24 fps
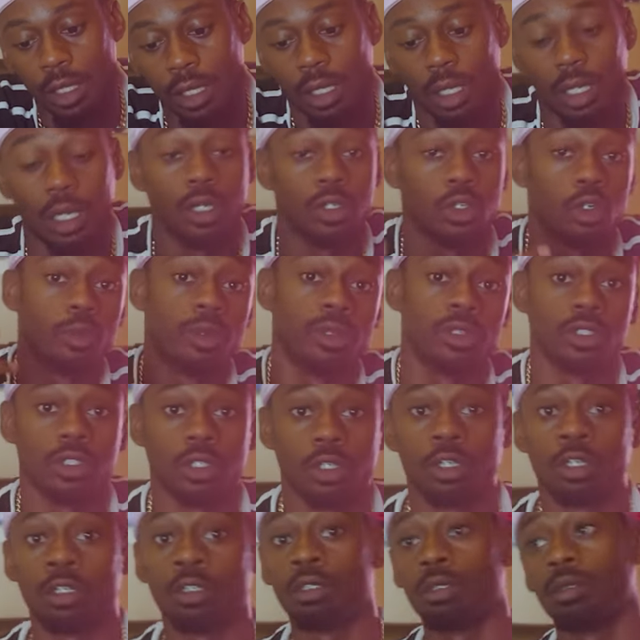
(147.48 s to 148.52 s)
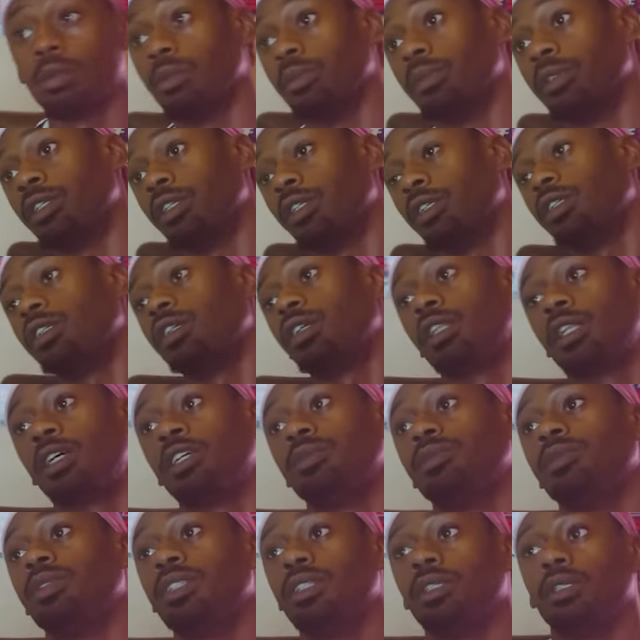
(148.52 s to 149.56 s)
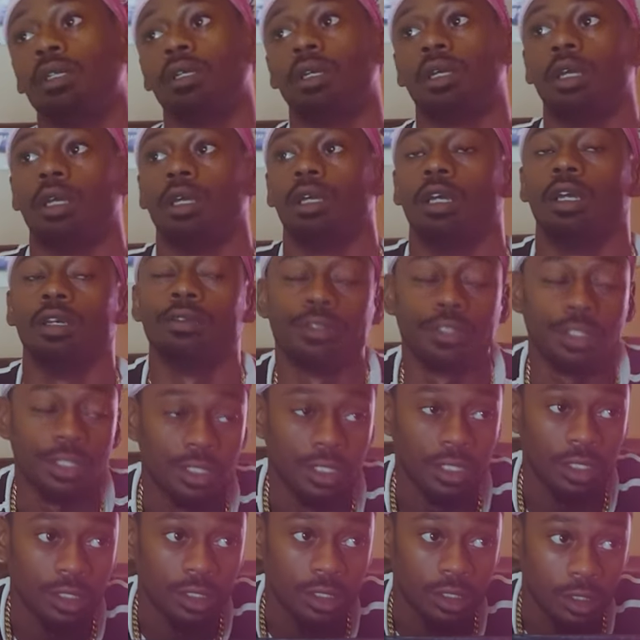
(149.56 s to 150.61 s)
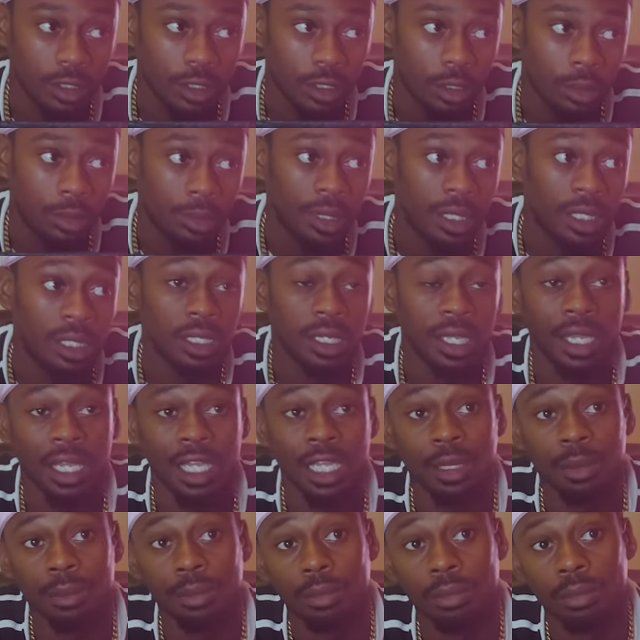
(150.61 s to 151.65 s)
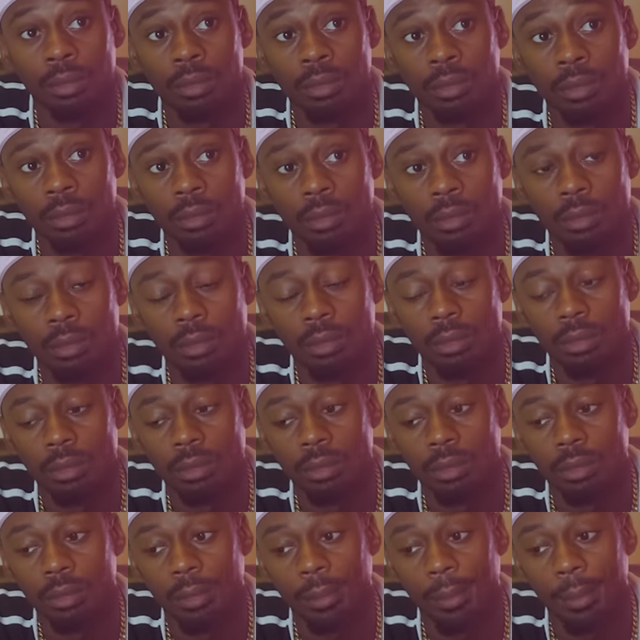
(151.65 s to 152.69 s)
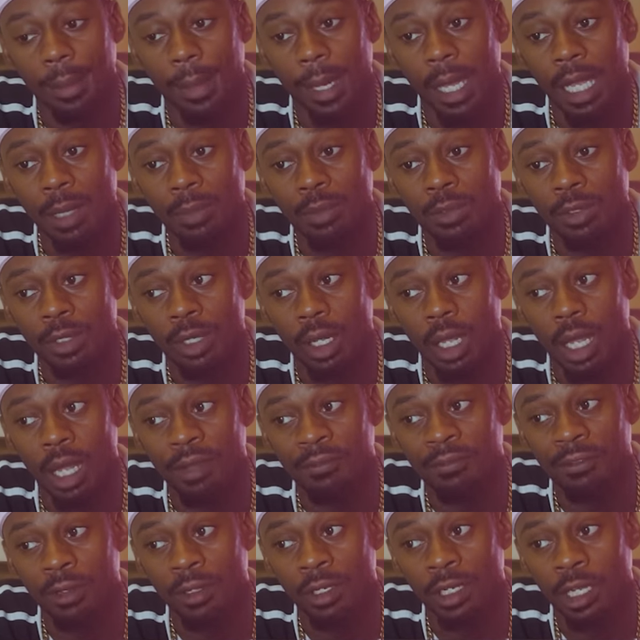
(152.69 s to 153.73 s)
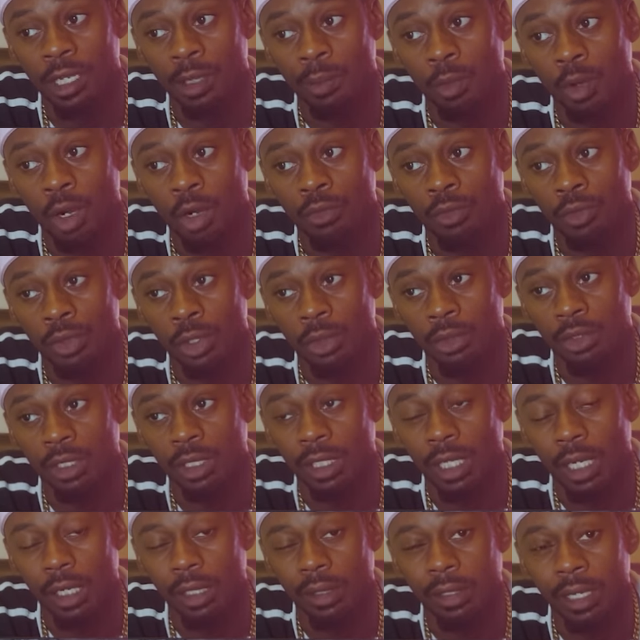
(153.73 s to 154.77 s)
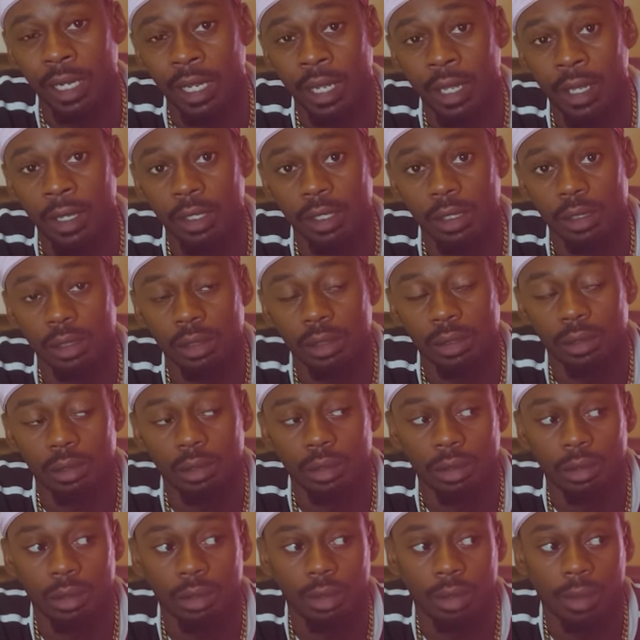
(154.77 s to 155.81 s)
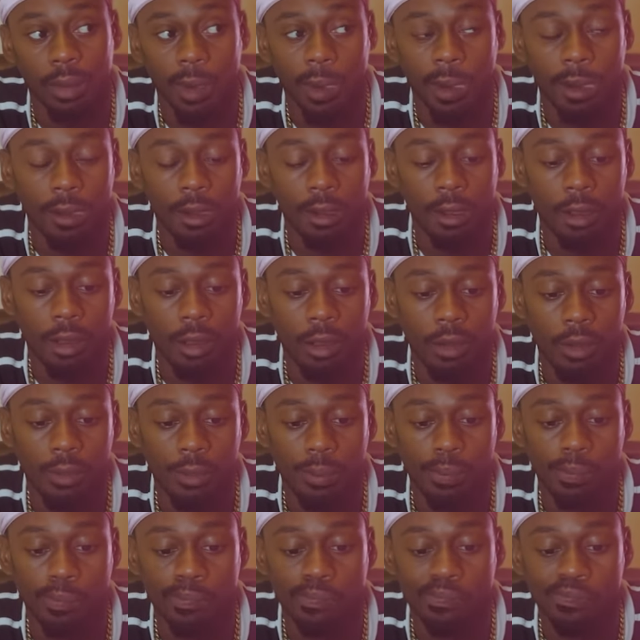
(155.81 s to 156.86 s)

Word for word: I don't know about y'all, but a nigga like me, ever since um Endgame happened, I felt like Marvel lowkey kind of died. Um,